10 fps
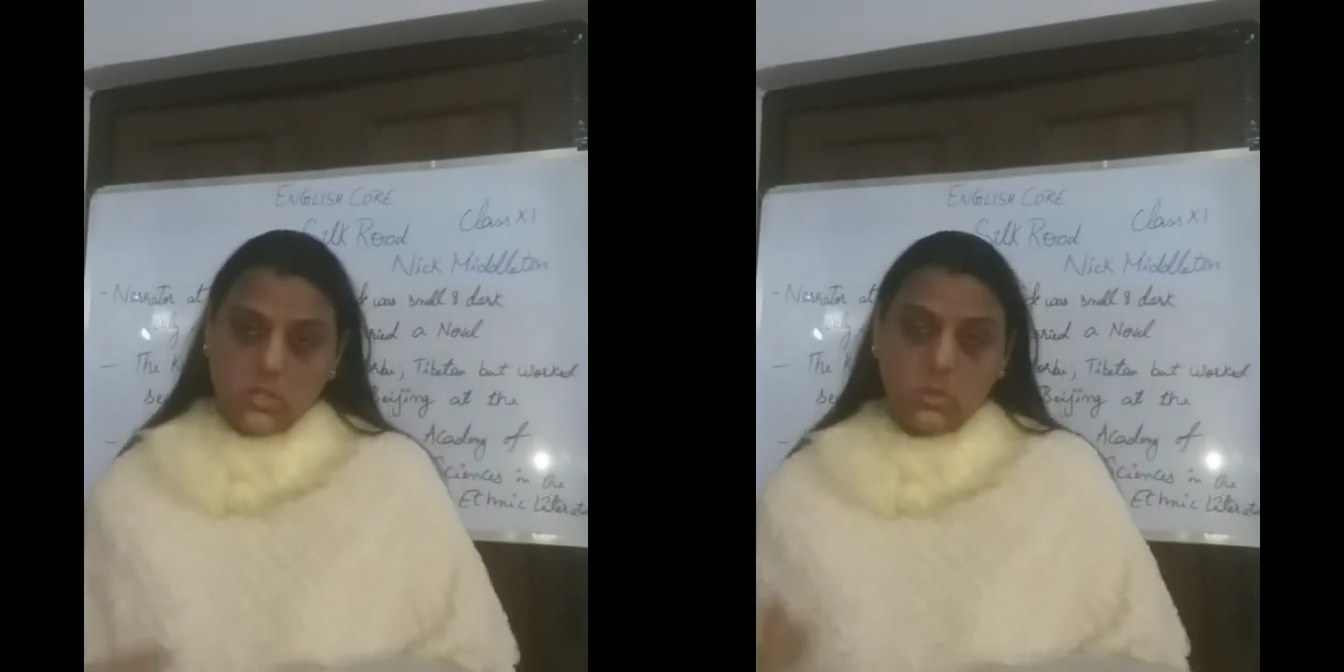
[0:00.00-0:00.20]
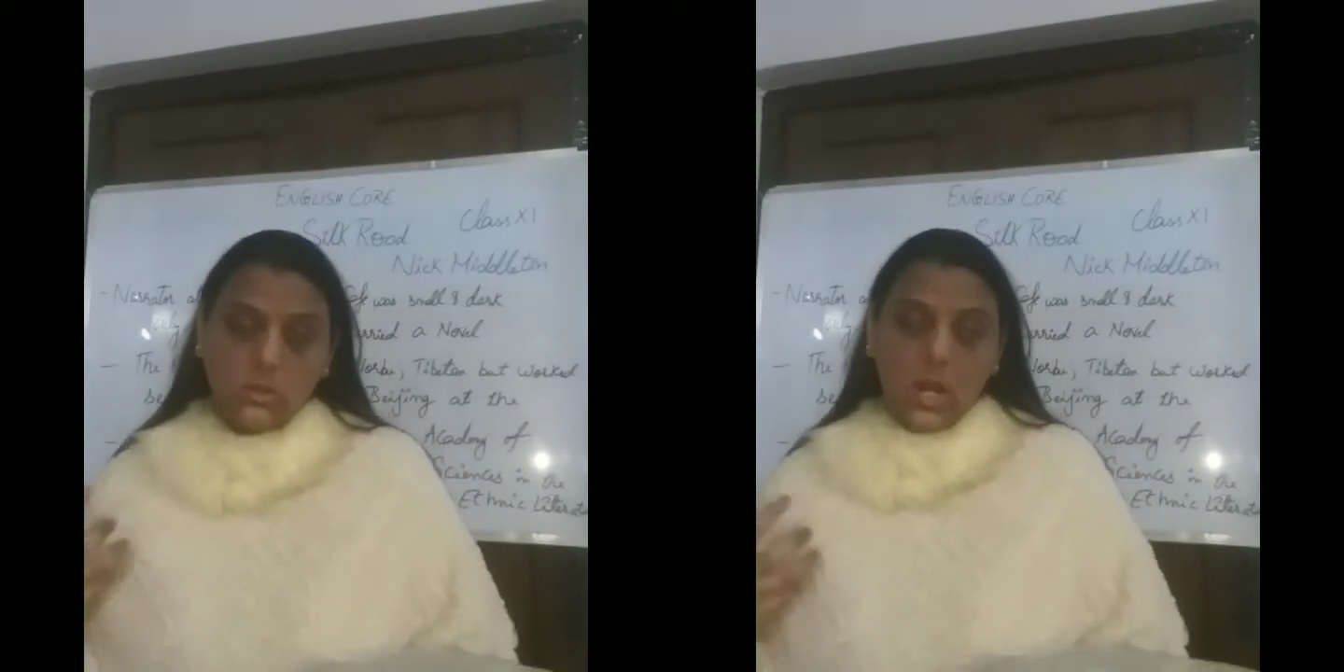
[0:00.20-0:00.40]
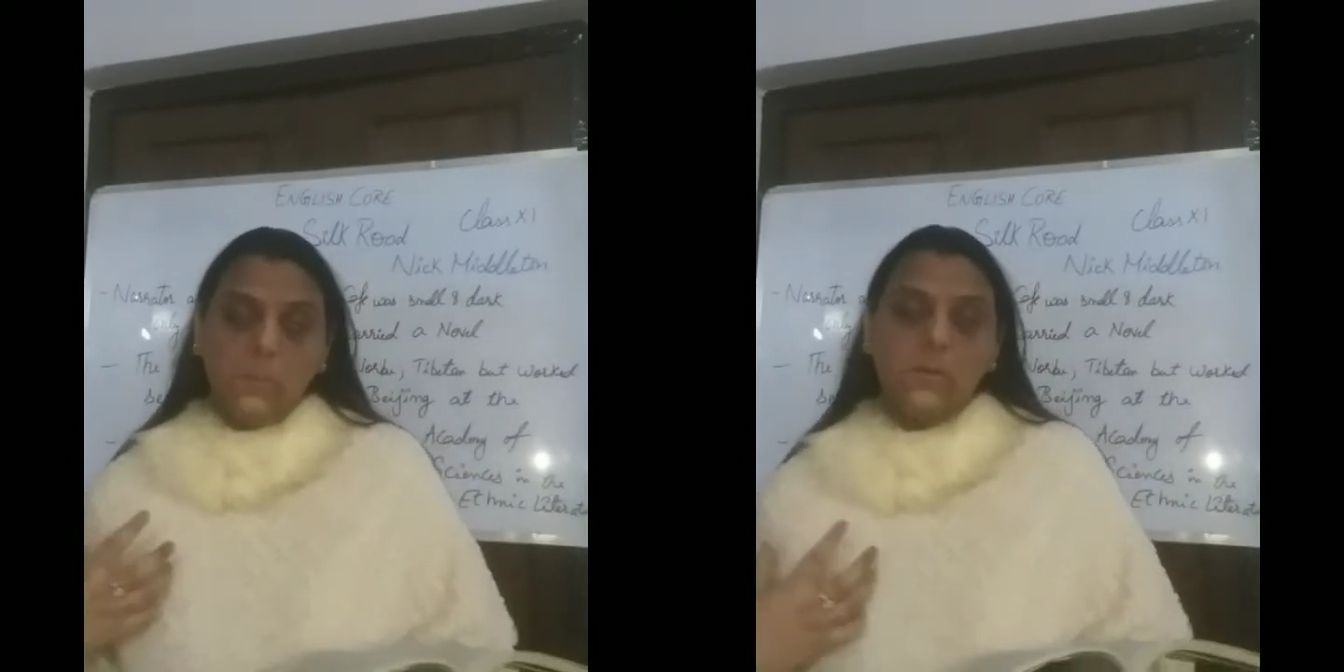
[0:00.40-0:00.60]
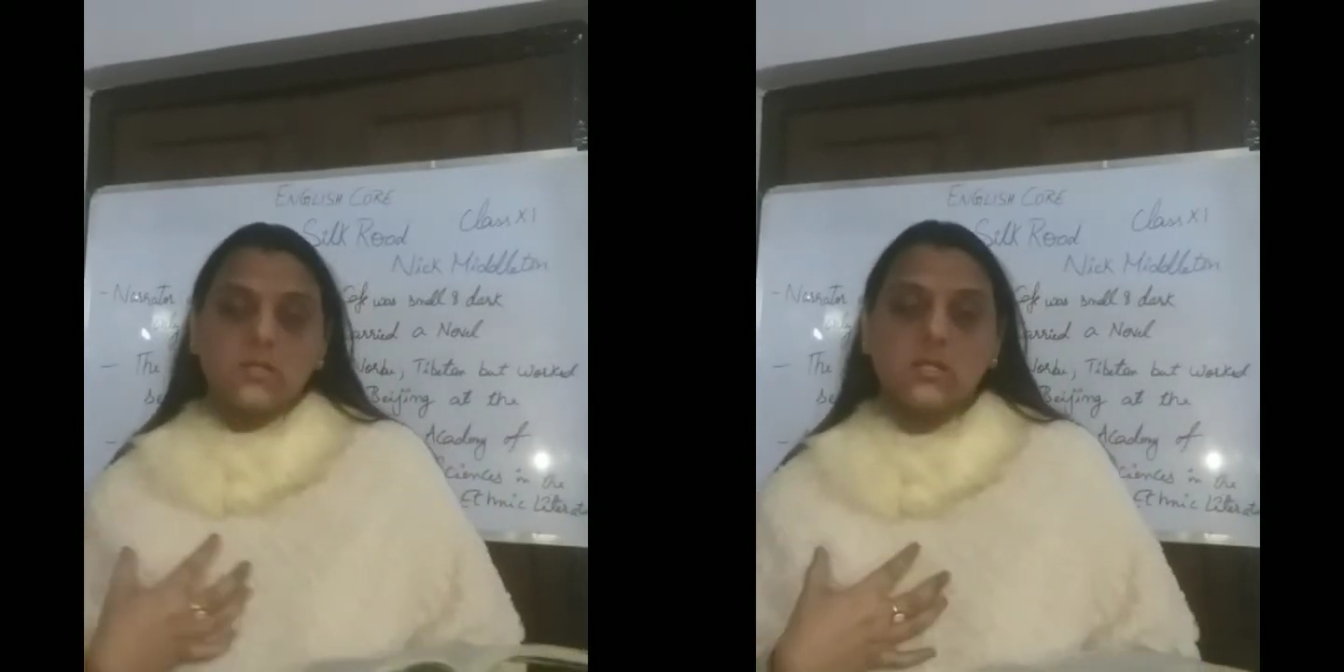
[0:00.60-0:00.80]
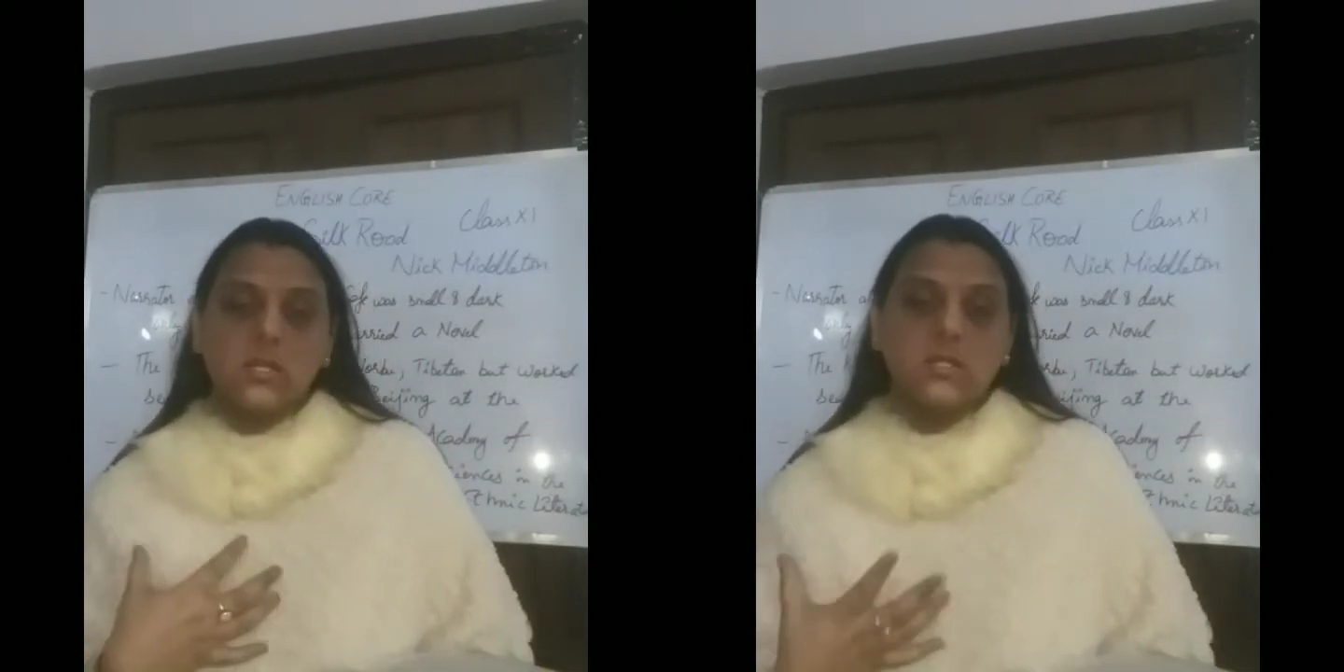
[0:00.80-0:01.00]
So that
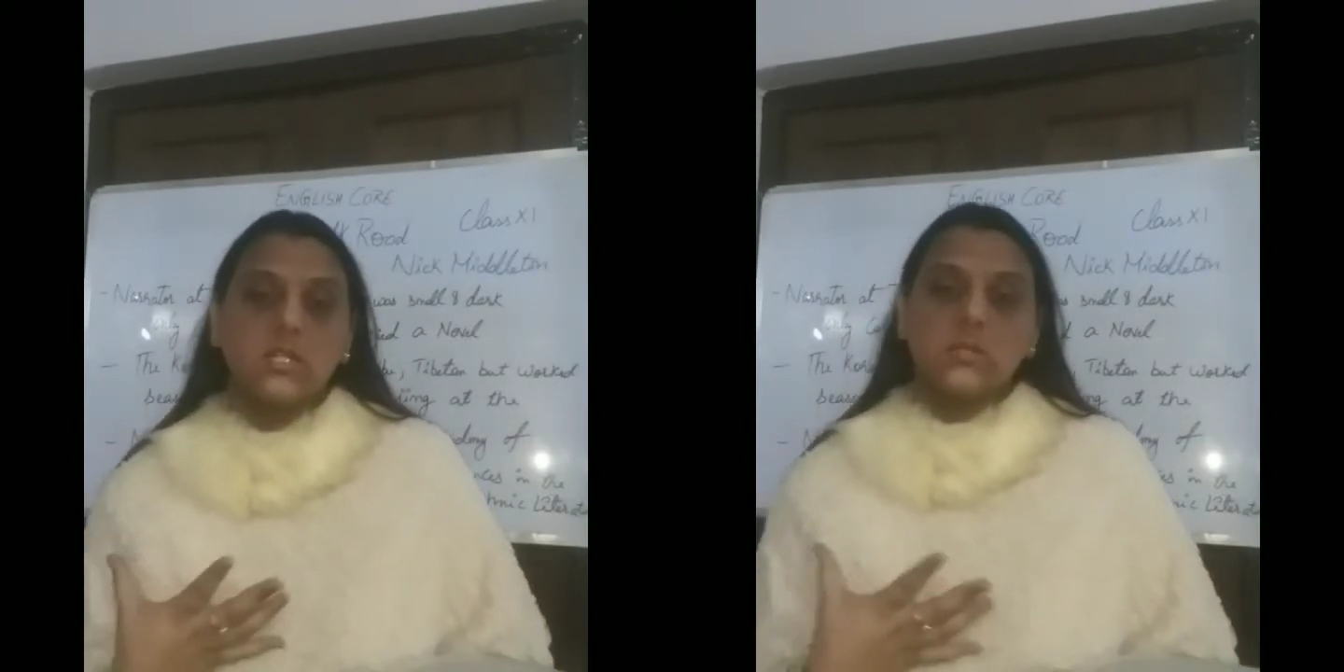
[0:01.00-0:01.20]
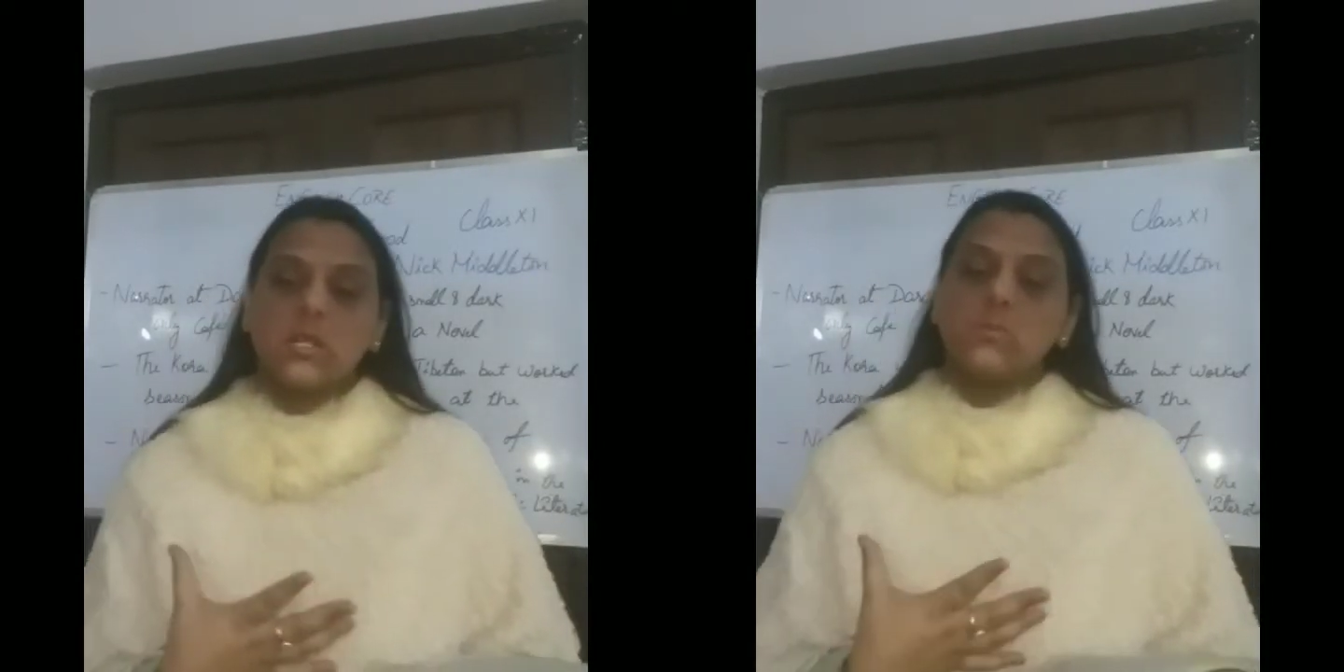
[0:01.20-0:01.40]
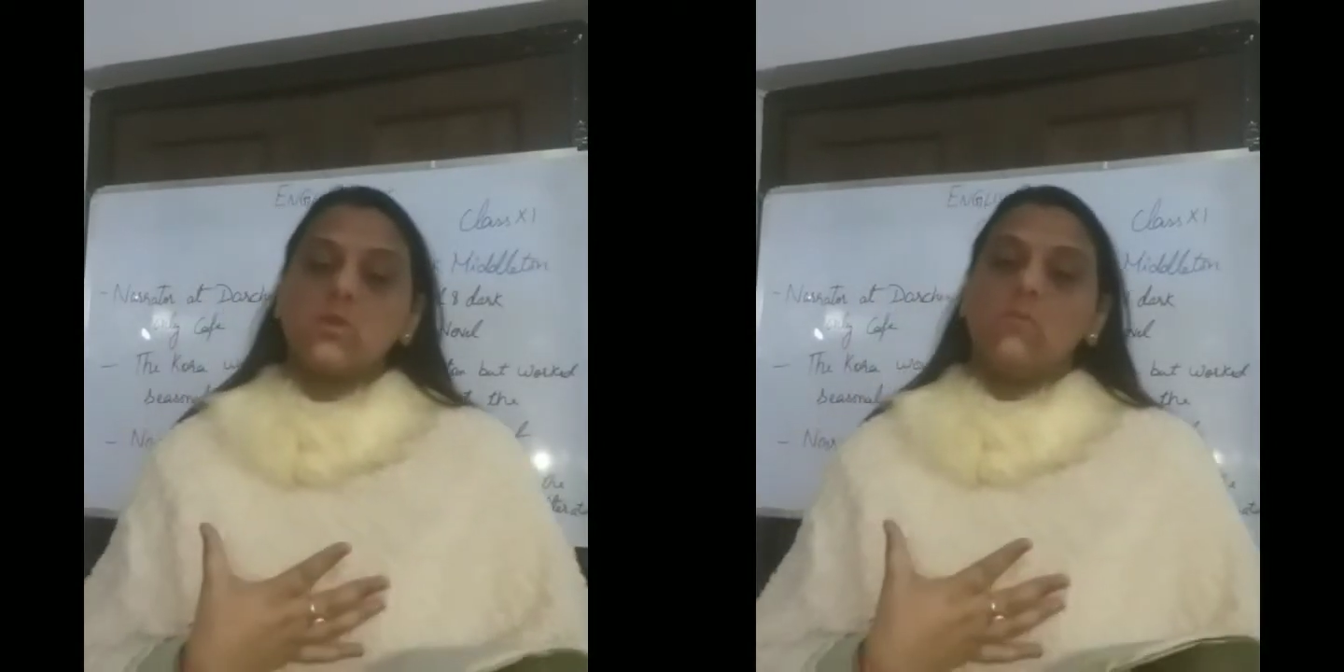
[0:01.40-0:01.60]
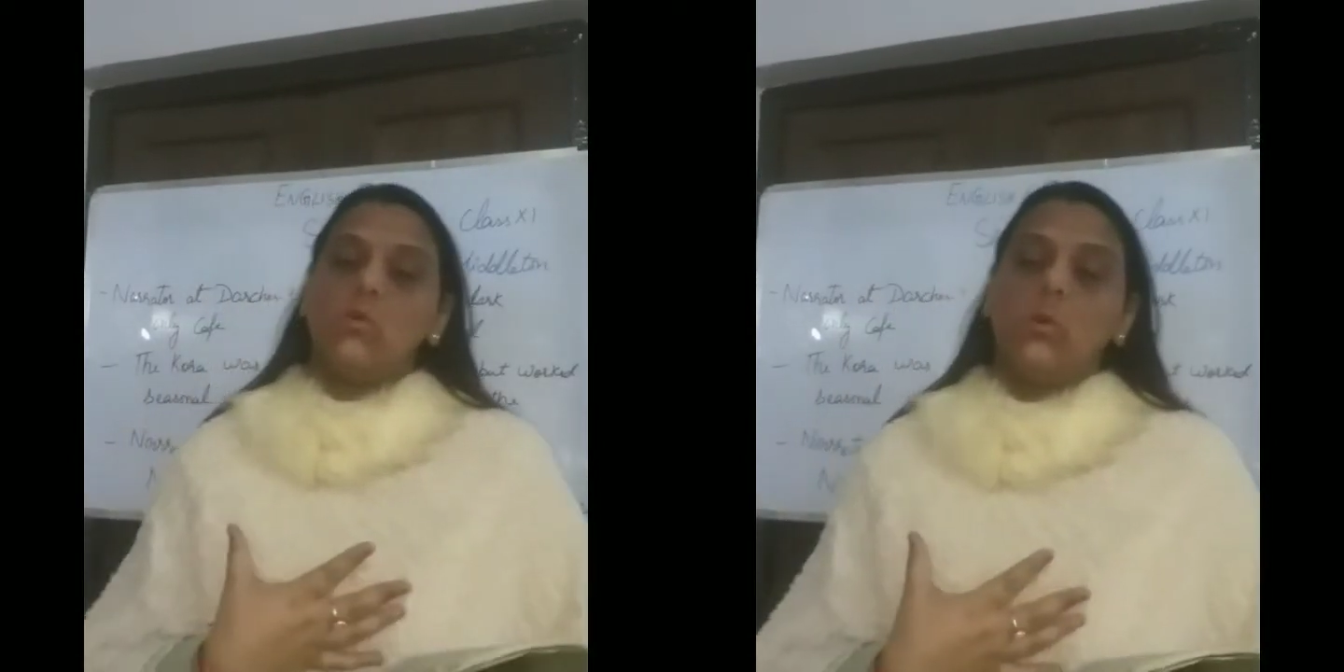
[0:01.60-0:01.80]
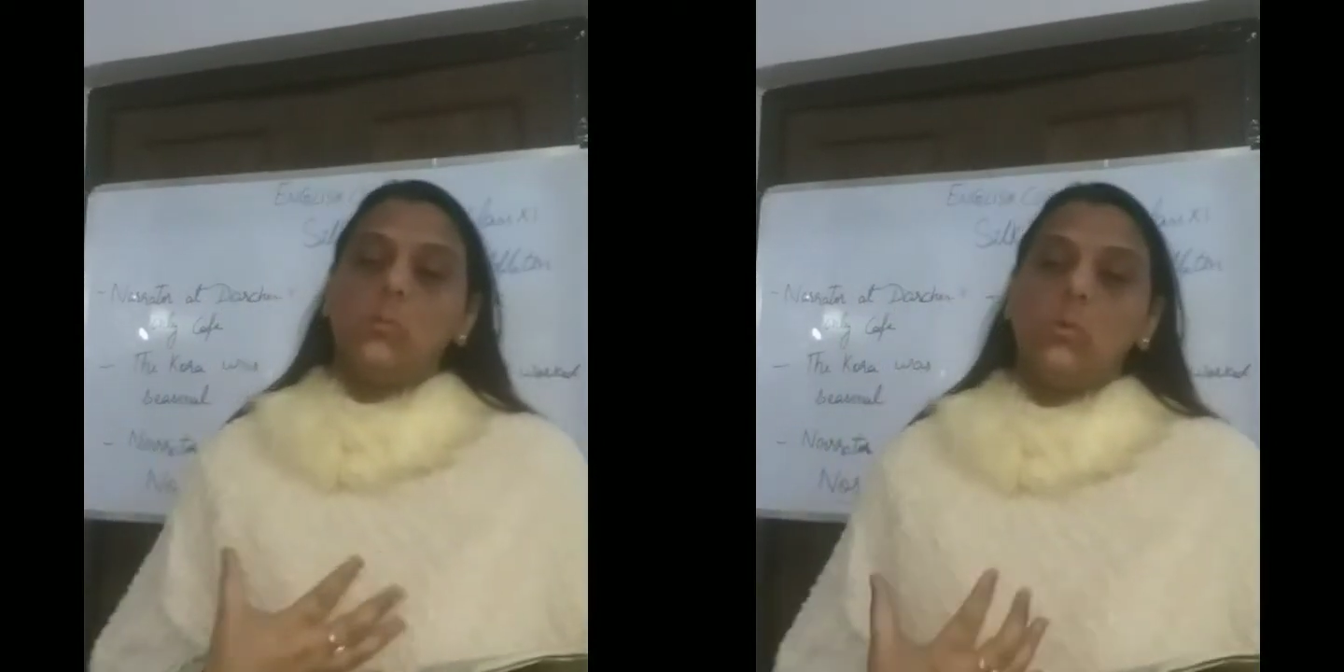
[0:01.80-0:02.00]
person, there's a description of
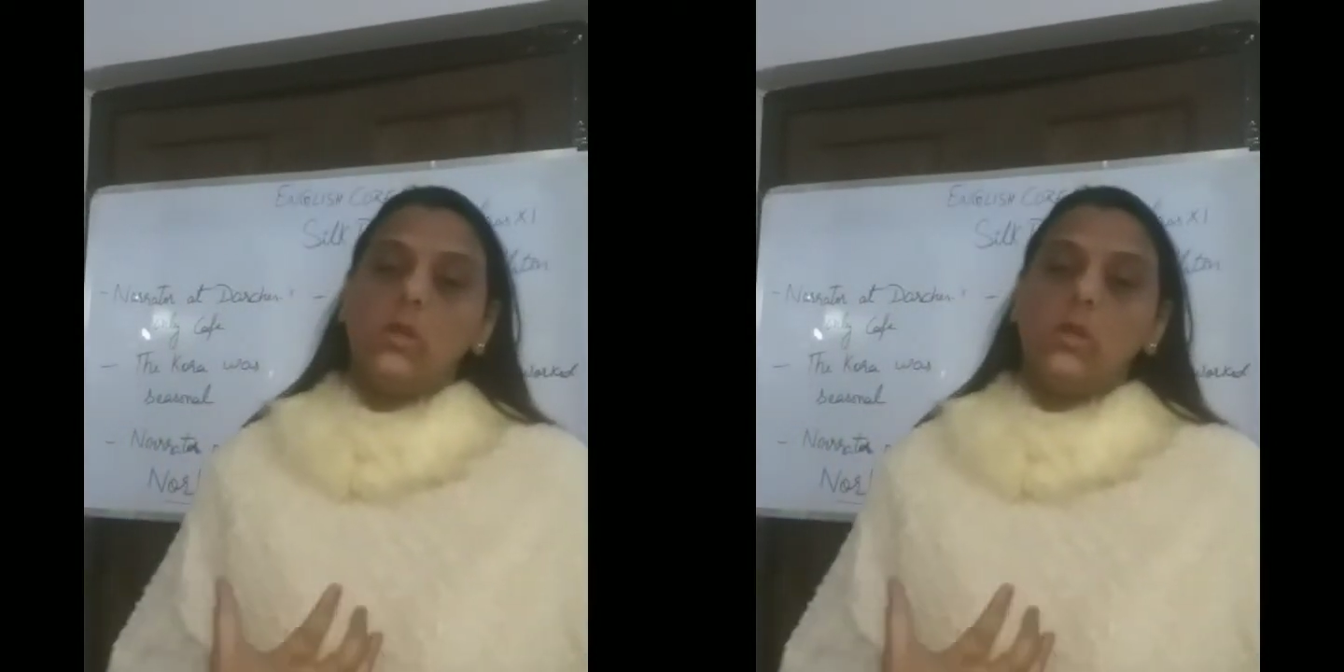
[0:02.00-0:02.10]
Norbu,